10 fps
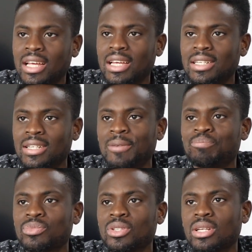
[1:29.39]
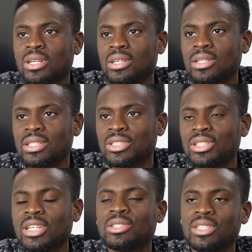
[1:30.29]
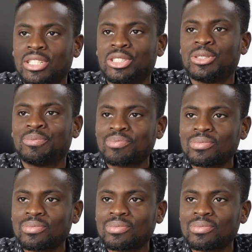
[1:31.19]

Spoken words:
and internet connection.